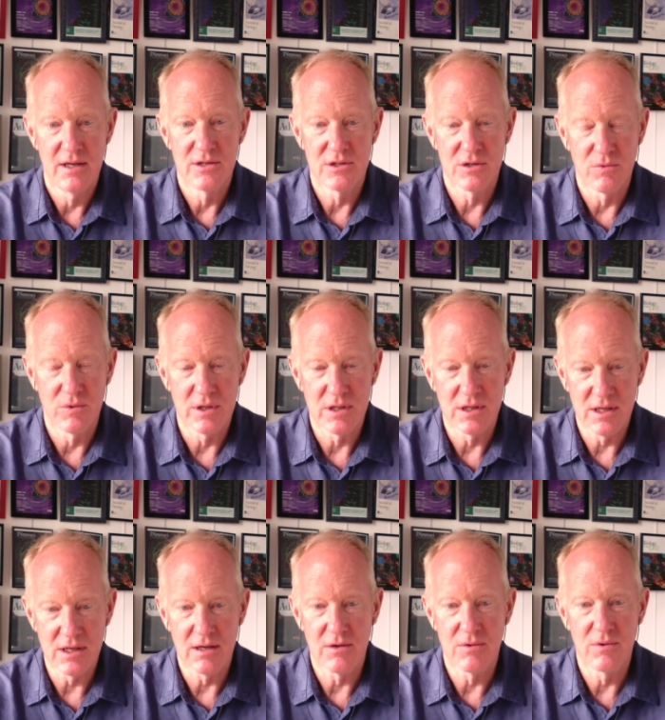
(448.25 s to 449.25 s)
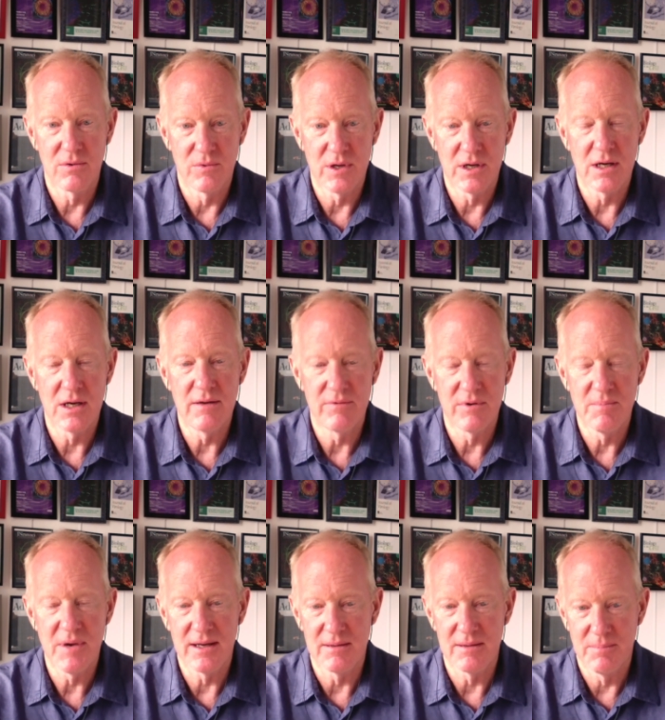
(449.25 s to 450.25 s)
So we think we can even
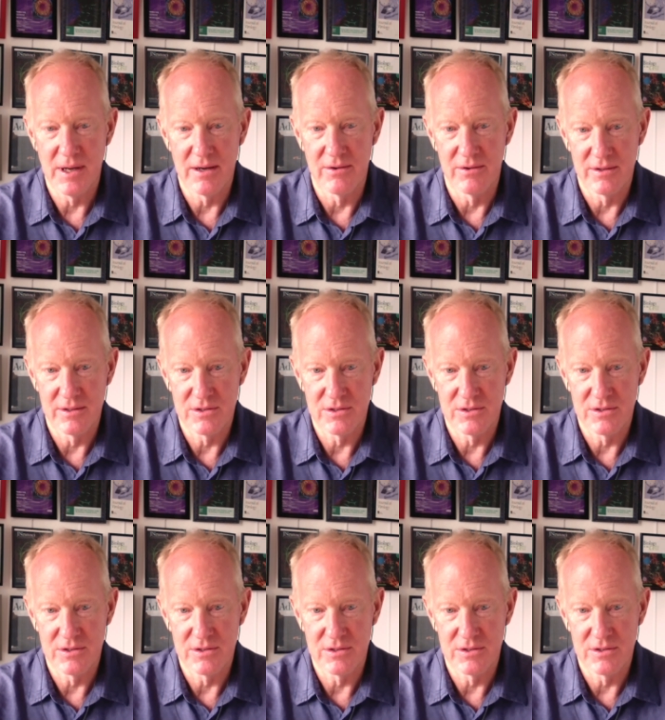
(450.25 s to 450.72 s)
make it better.